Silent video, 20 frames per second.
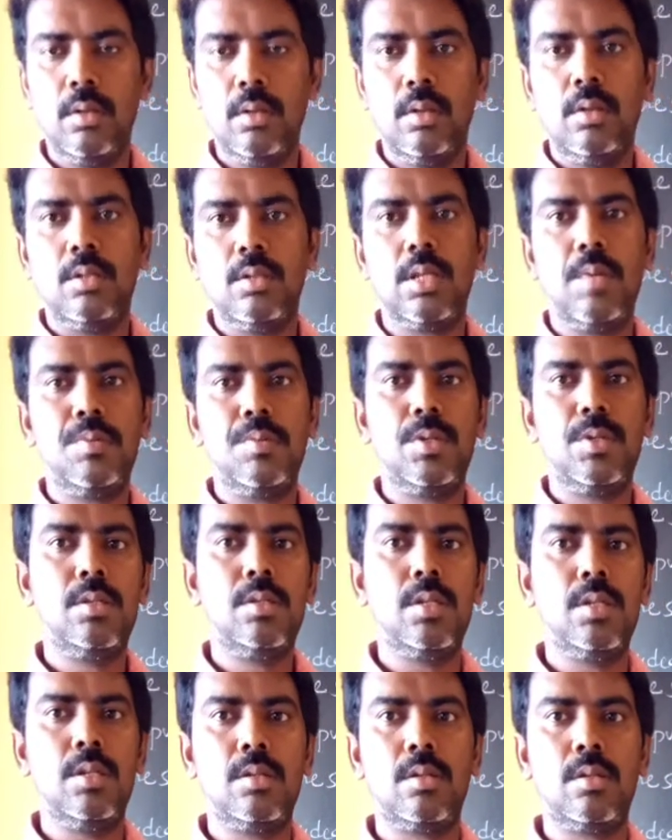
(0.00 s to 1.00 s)

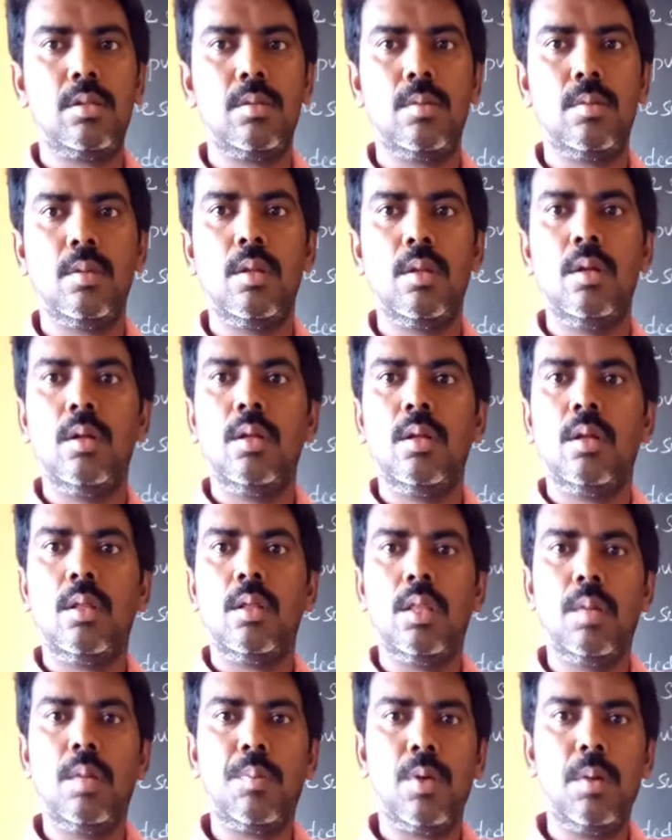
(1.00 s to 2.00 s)
substances?
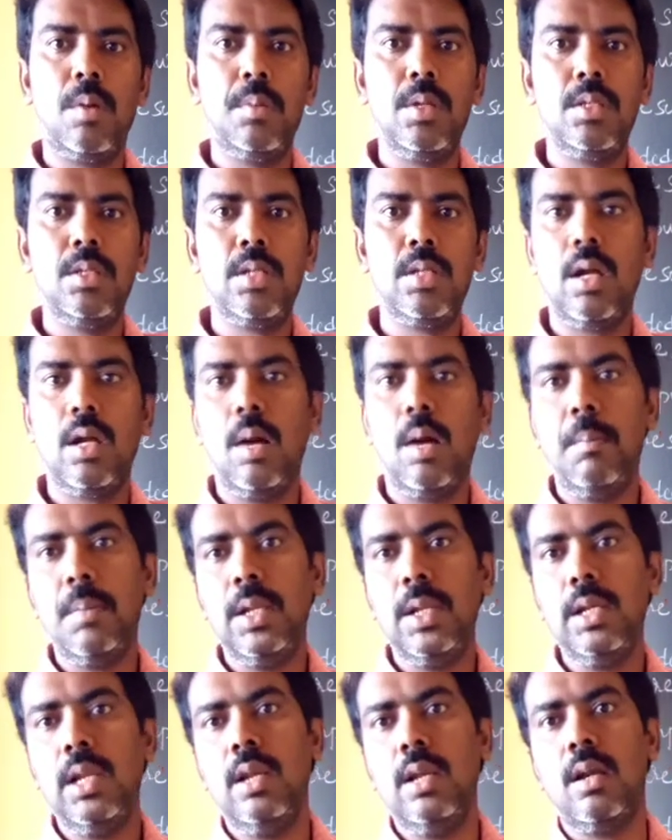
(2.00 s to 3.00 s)
The properties are
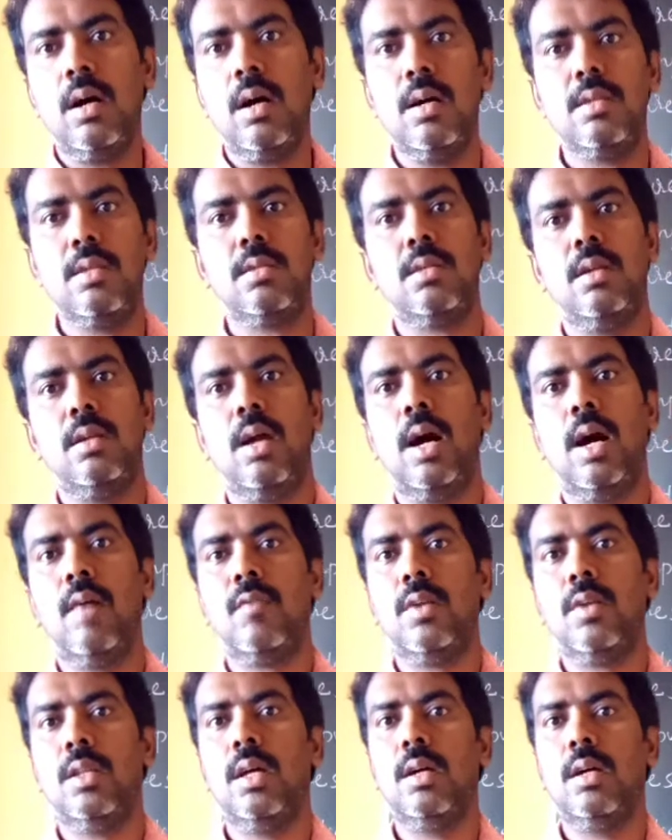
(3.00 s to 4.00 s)
completely lost
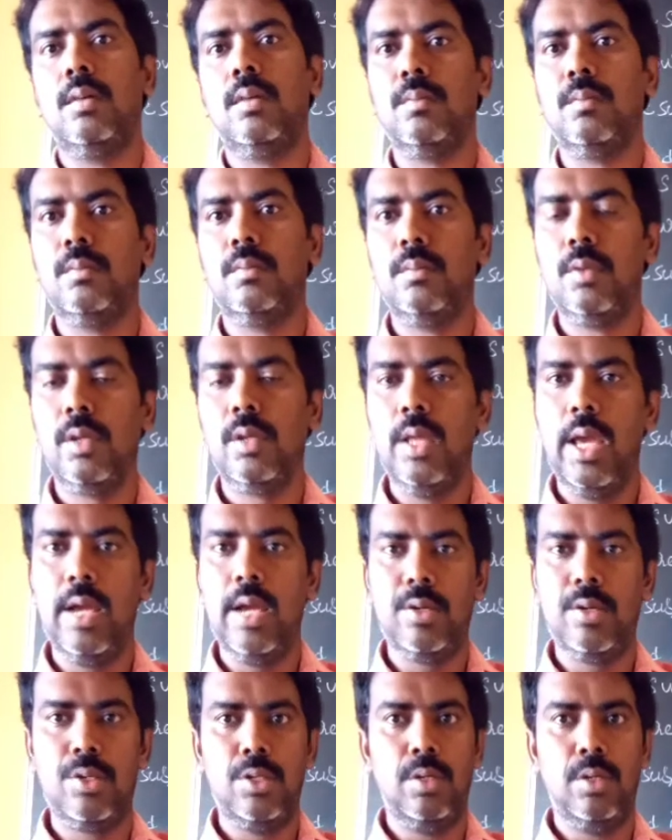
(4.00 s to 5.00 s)
after the
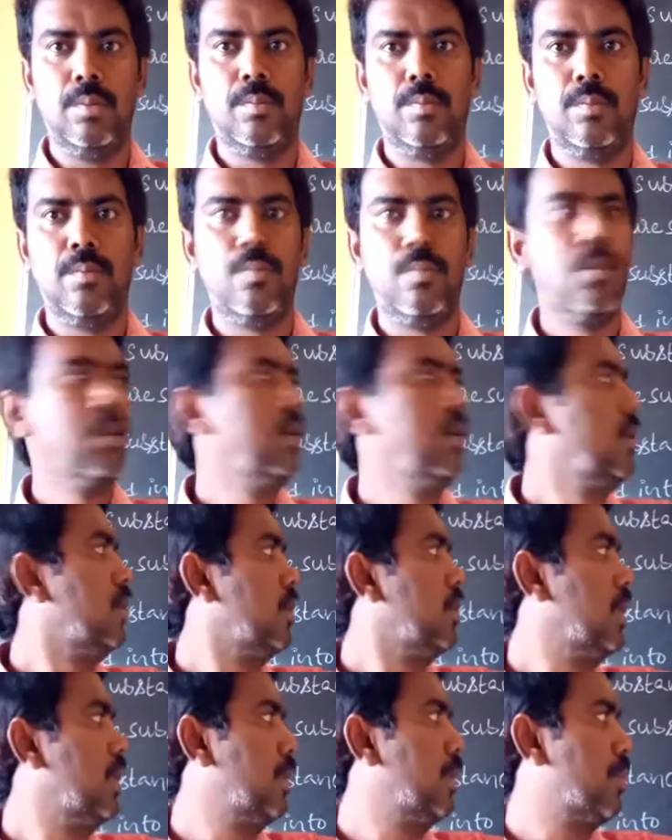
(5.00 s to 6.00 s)
reaction.
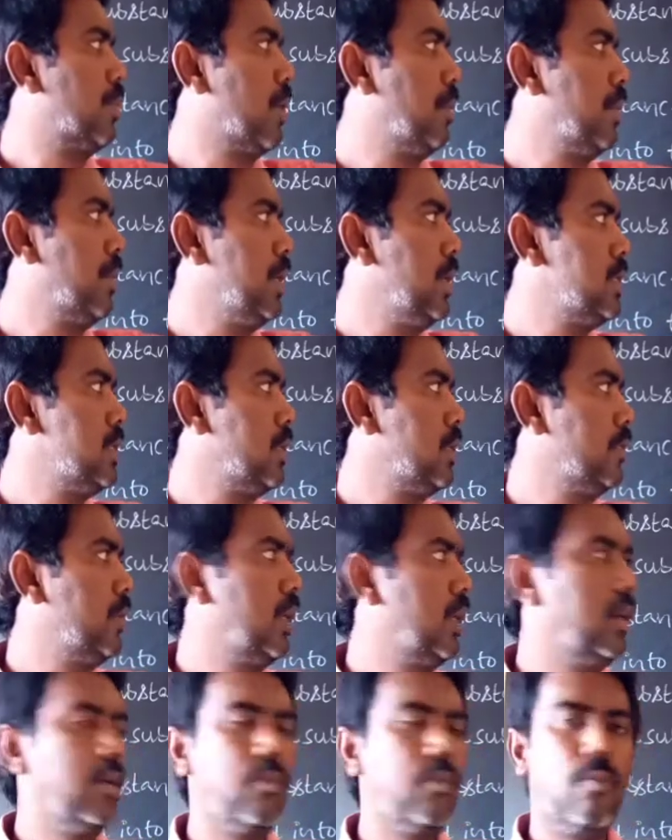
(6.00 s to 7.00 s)
Then the properties of
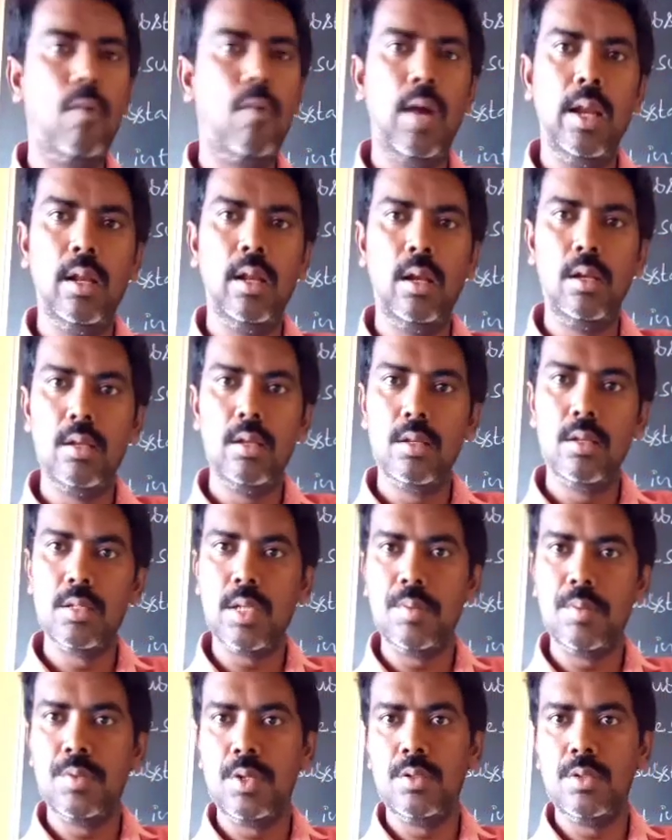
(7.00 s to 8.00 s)
the final
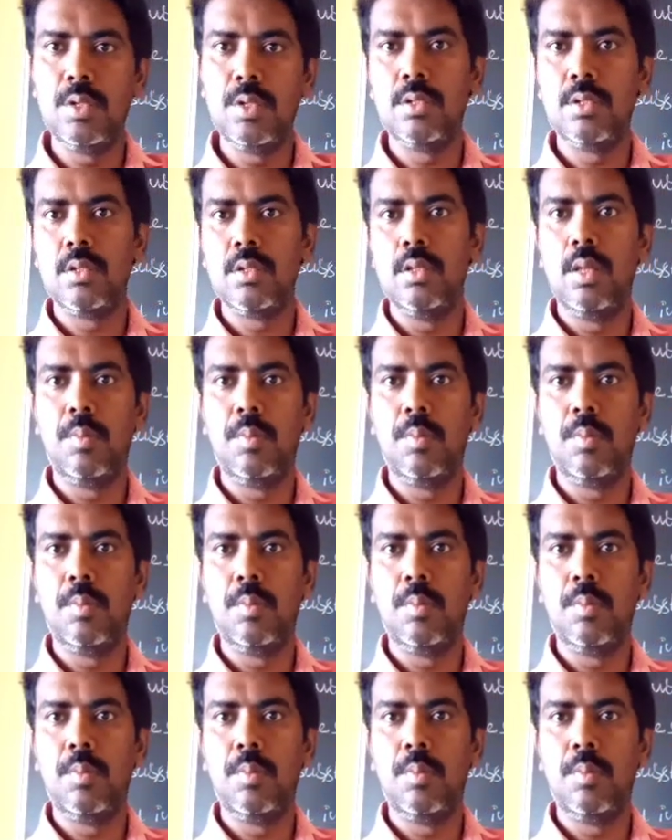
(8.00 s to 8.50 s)
substances, the